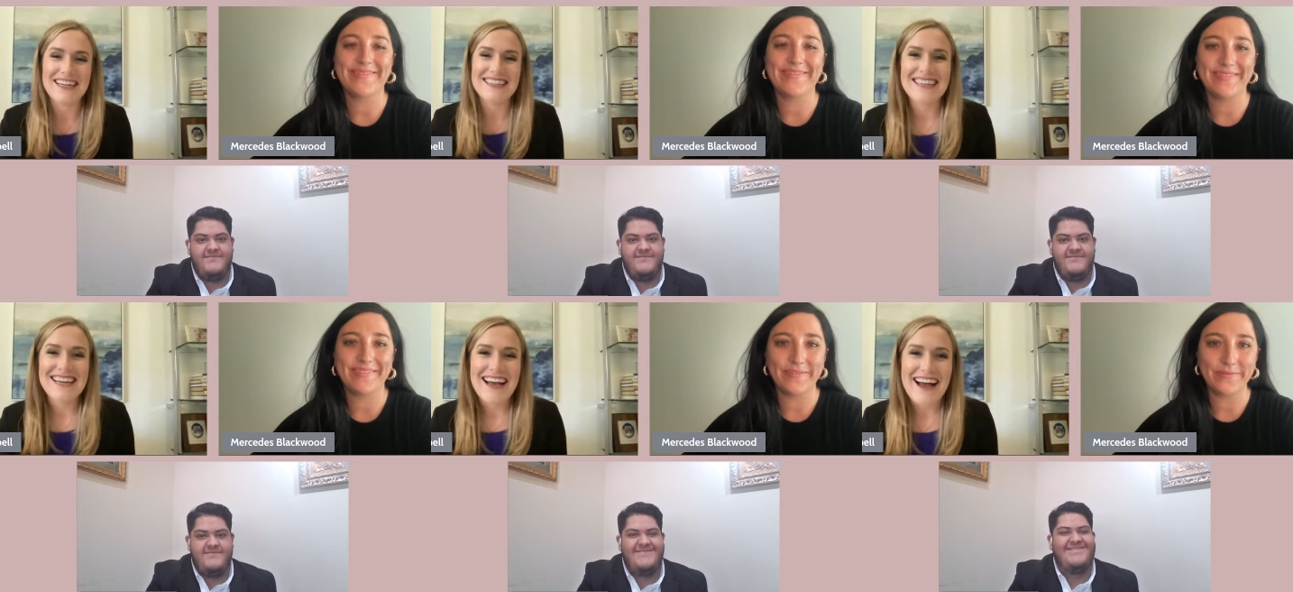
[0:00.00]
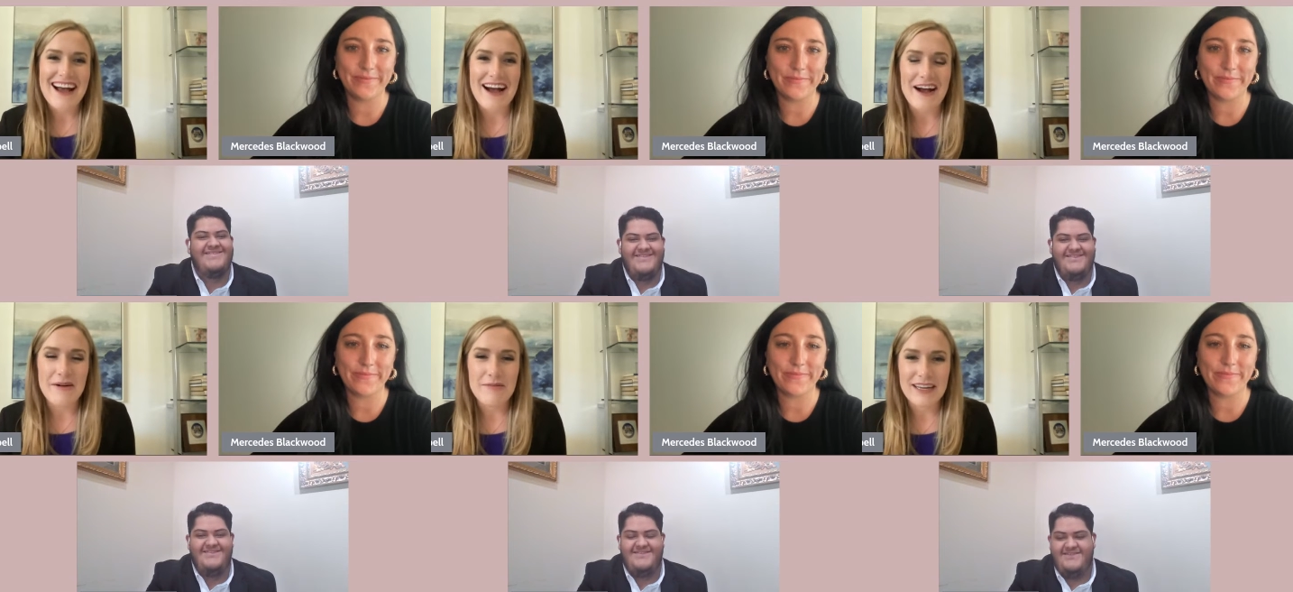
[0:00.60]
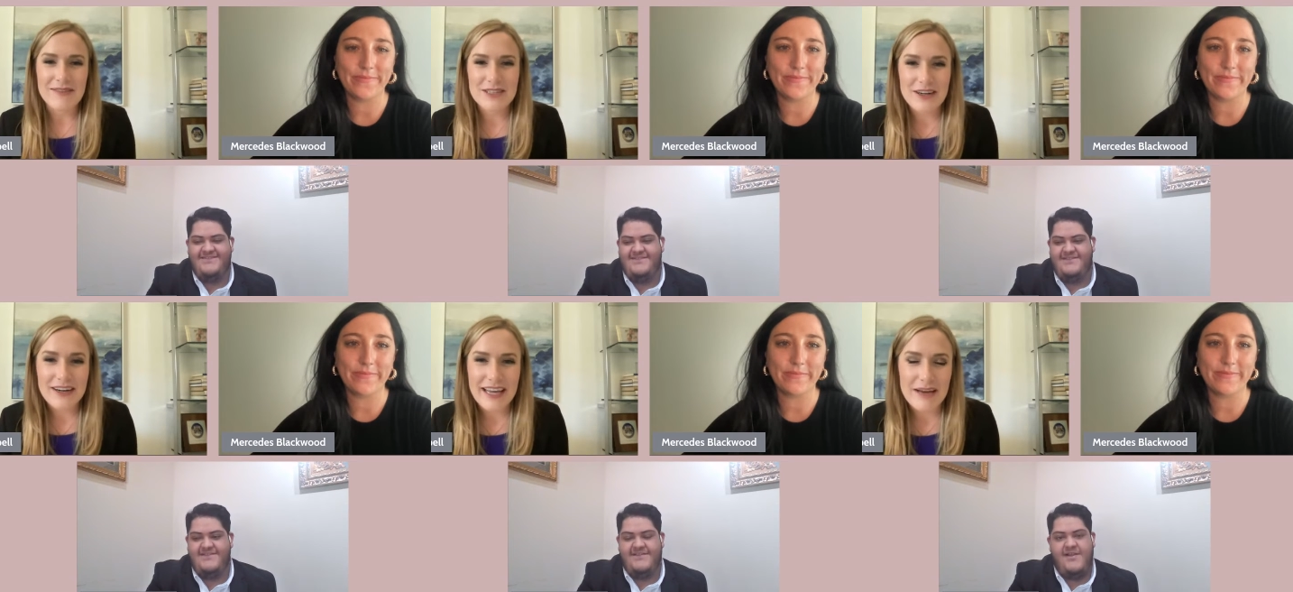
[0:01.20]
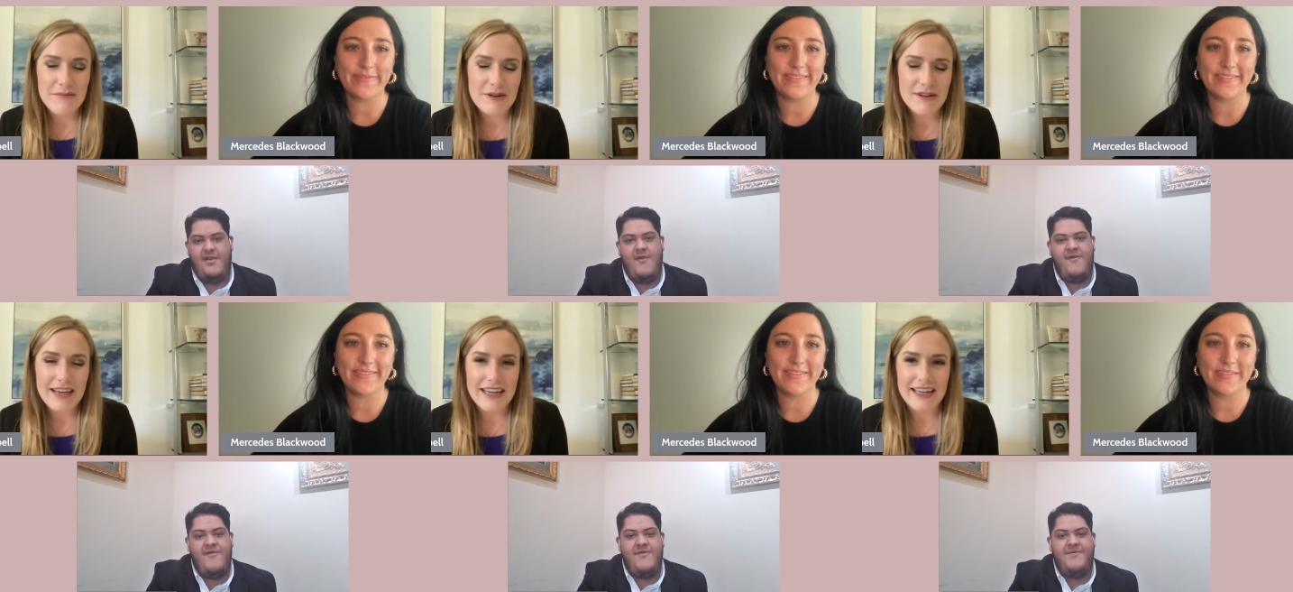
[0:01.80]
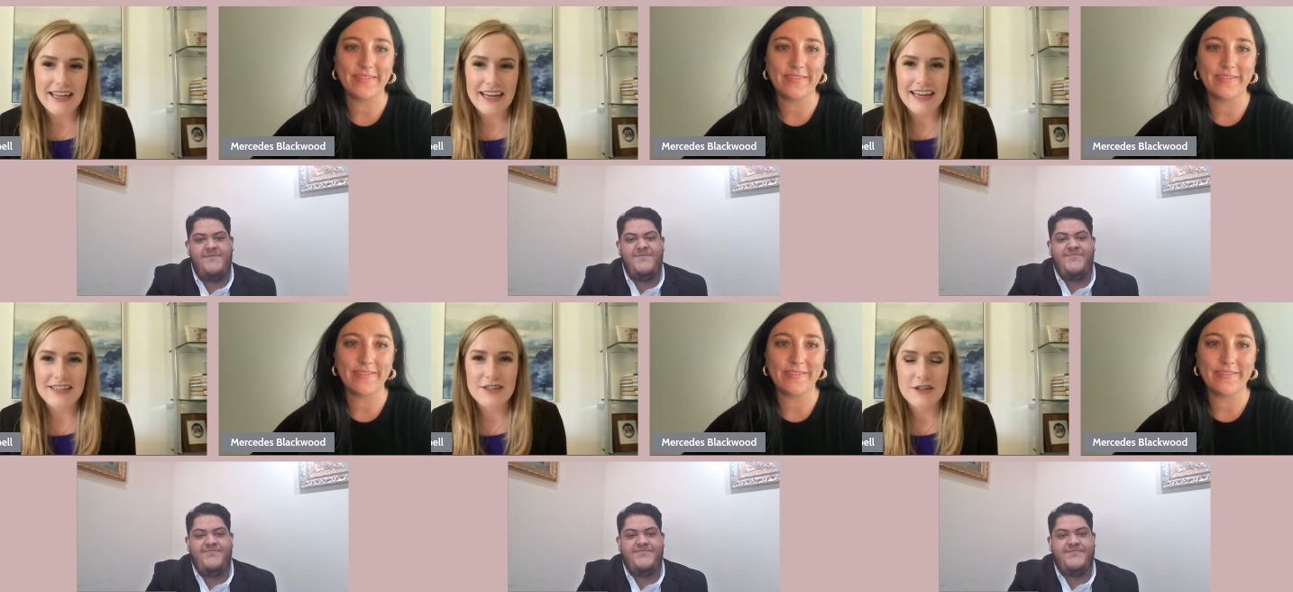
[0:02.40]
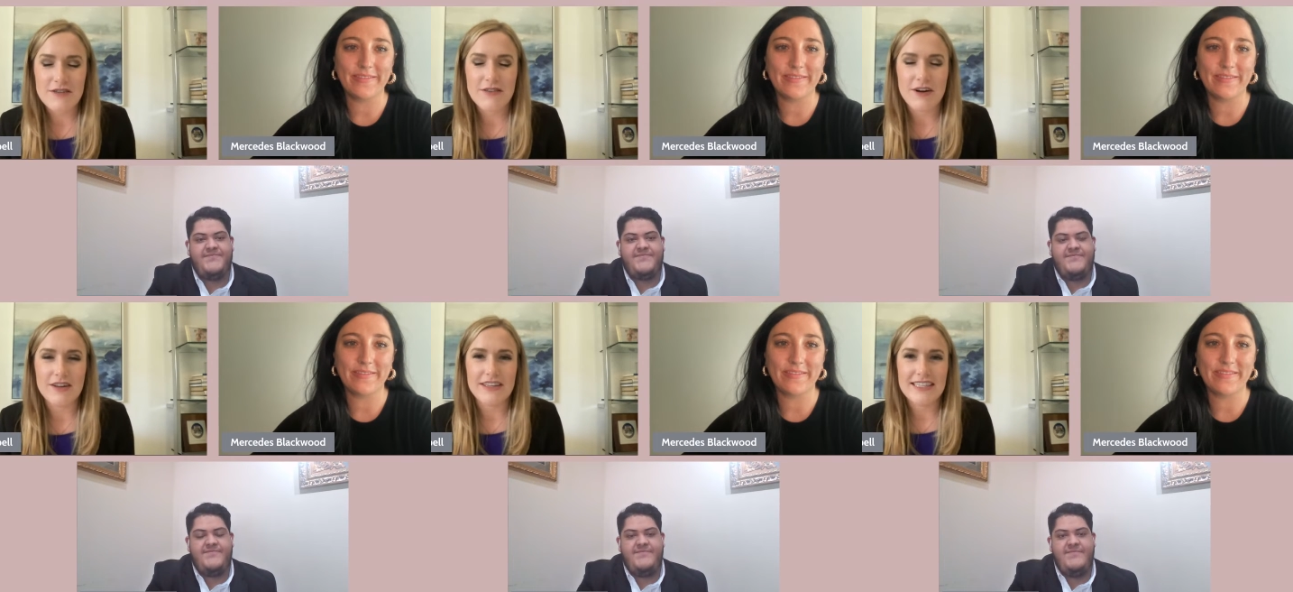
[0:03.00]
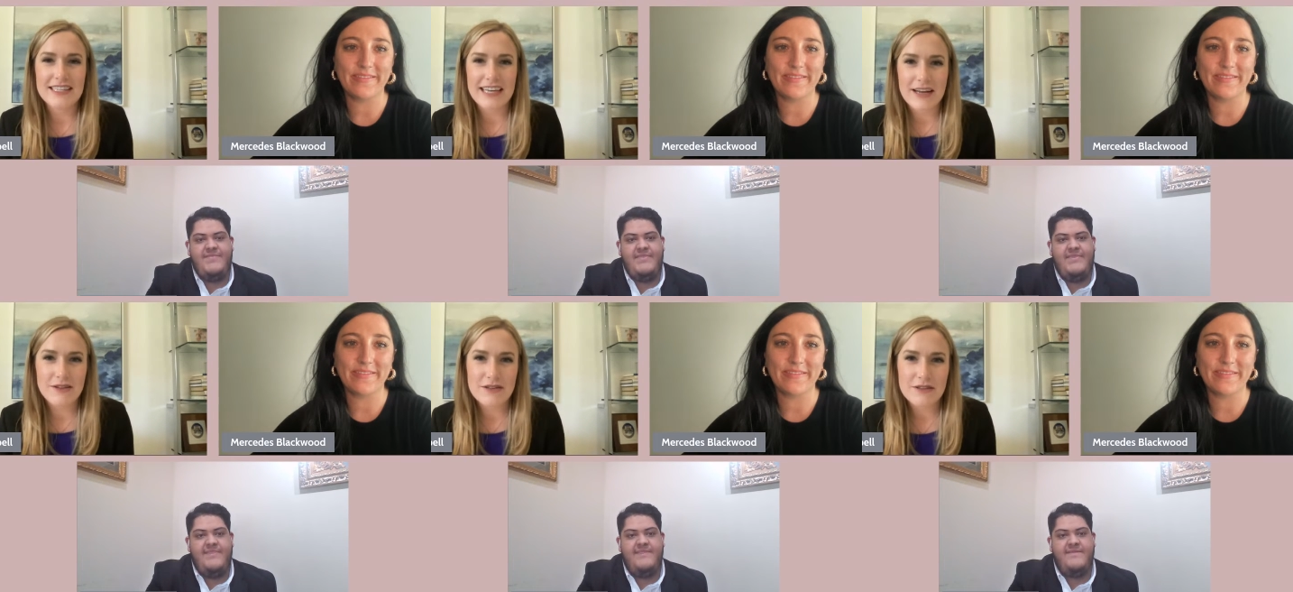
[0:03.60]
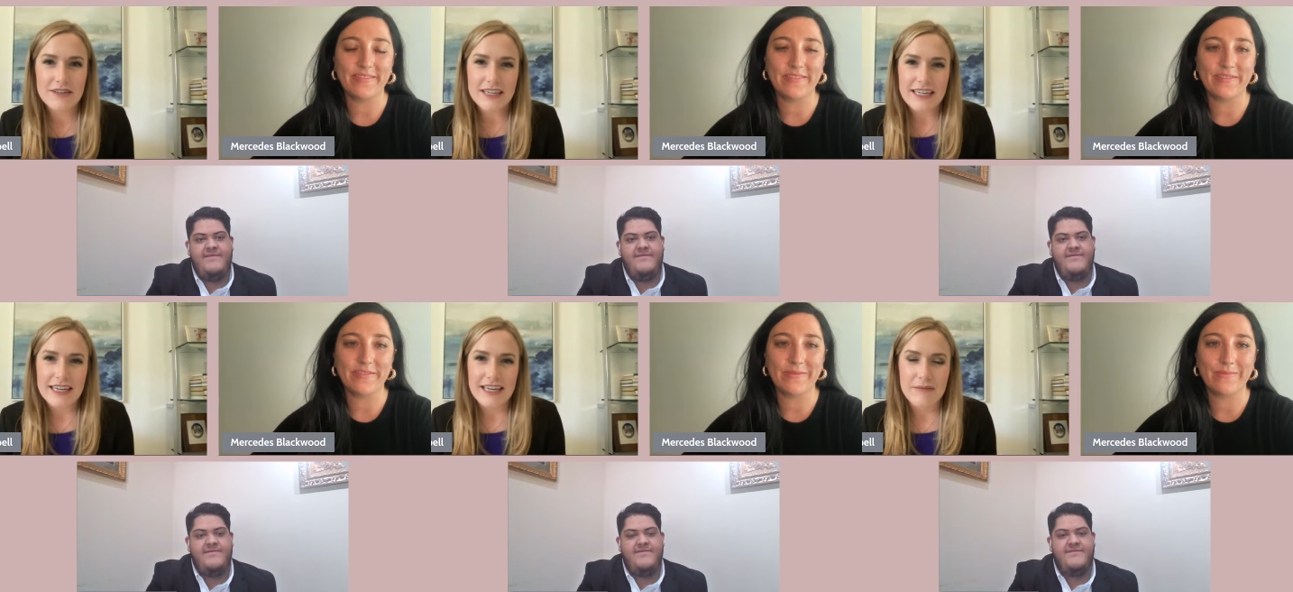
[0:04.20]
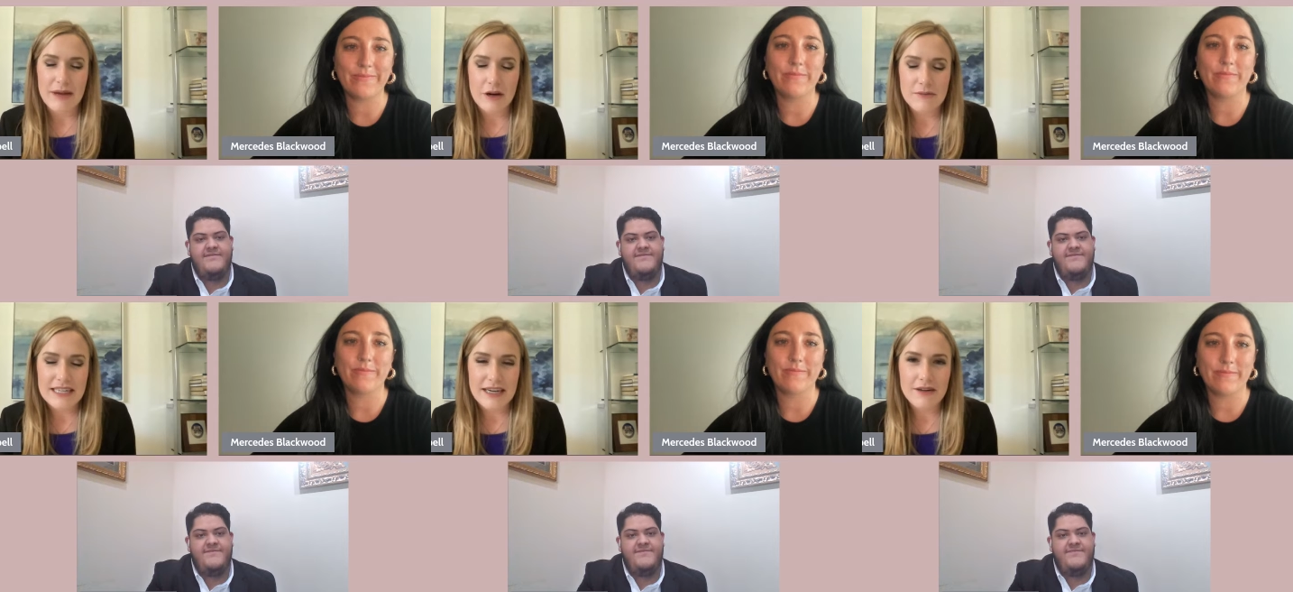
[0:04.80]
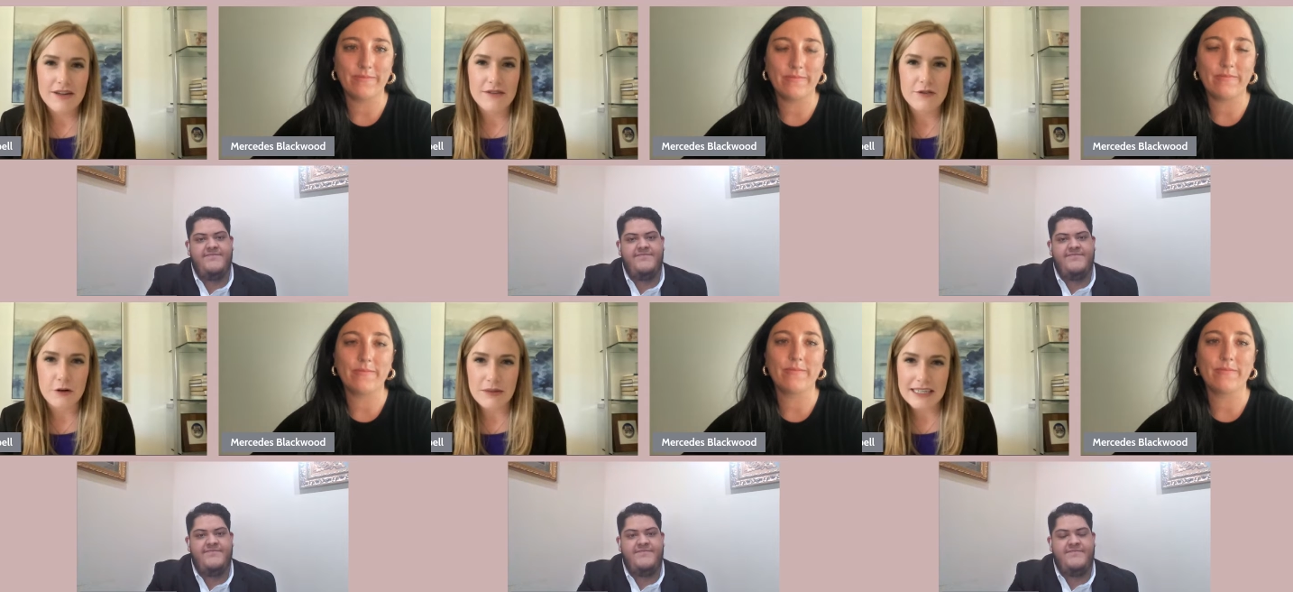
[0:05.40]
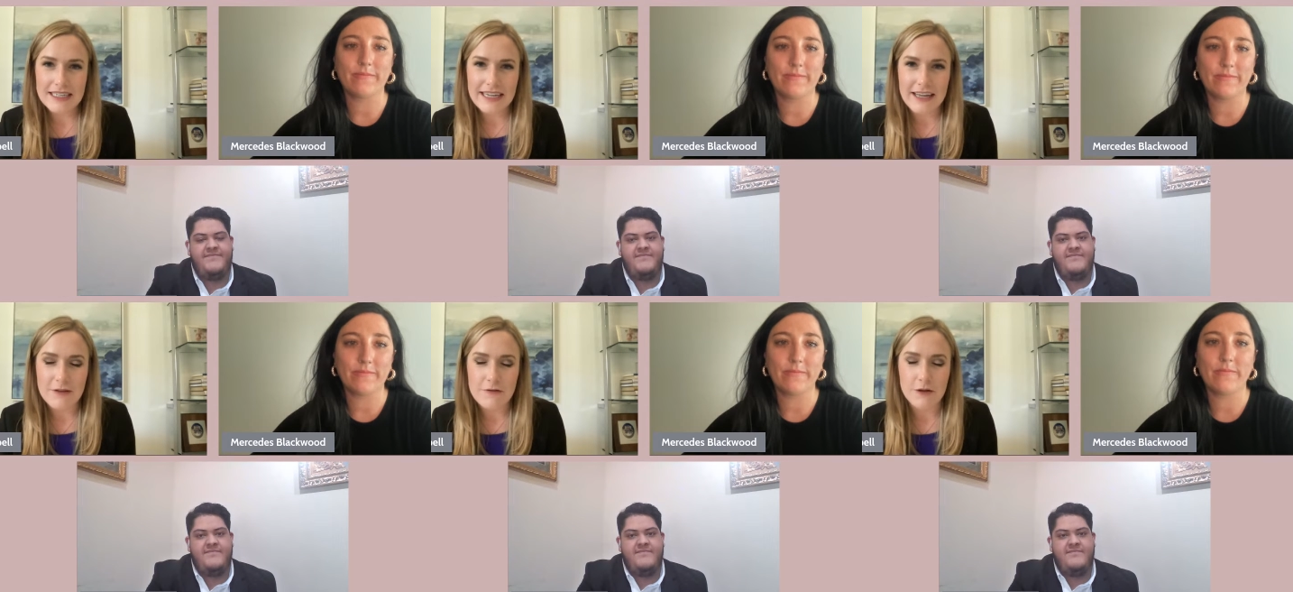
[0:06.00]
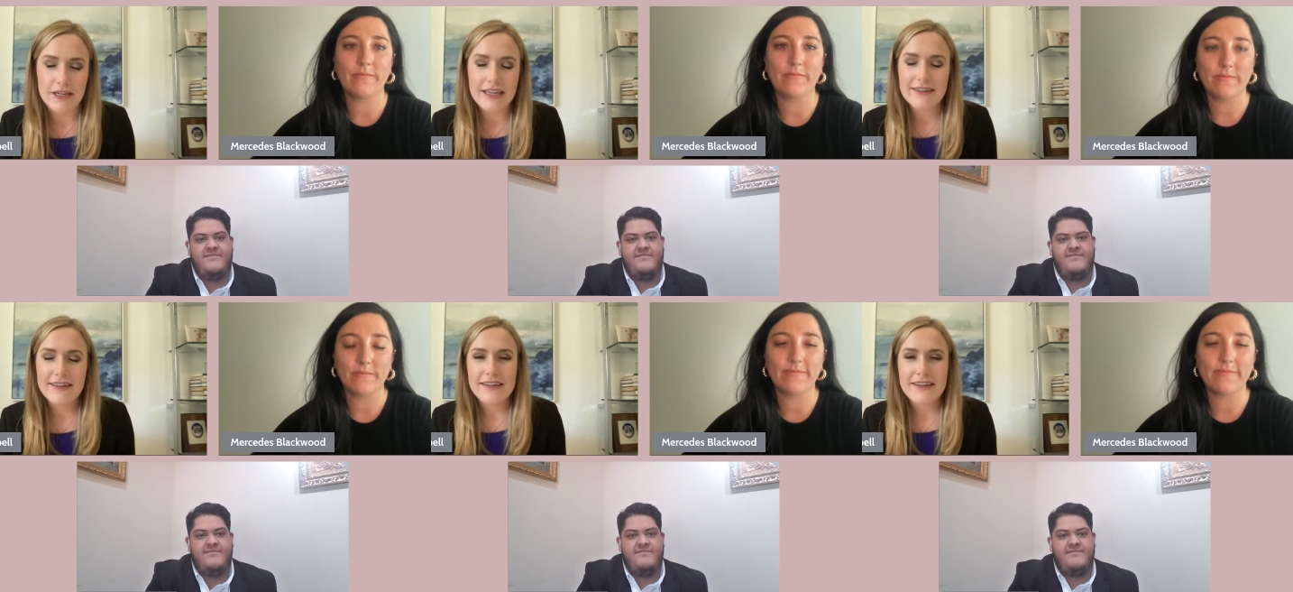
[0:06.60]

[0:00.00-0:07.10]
Speaker 1: but um, my name is Tara Campbell, and I serve on the City Council in my hometown of Yorba Linda, California.